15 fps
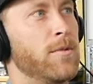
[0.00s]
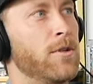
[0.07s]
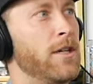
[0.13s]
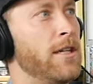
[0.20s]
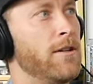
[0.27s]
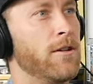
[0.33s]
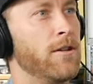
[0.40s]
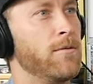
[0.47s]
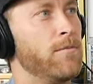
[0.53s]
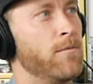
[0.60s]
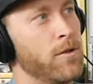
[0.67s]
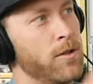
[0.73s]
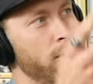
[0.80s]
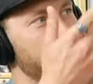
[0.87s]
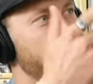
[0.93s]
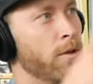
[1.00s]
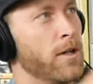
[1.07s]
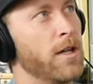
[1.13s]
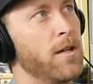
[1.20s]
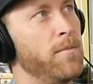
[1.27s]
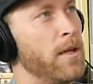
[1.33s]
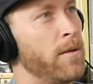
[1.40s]
Marine Group. We're we're
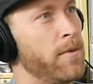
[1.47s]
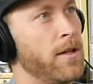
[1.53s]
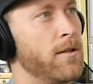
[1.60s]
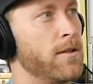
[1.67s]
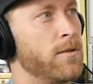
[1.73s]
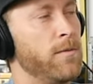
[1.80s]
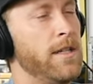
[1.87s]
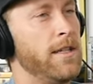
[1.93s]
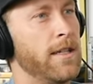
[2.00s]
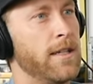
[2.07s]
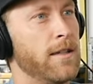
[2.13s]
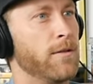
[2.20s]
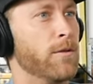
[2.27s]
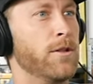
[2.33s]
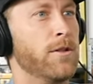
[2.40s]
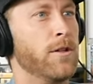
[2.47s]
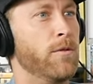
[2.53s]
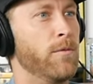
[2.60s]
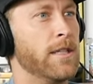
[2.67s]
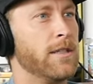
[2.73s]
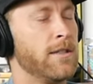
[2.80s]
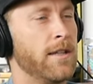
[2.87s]
gonna be up there this weekend and we're doing a
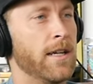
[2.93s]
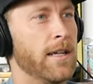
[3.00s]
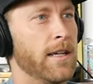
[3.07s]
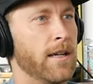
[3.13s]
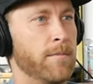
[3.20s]
winch thing.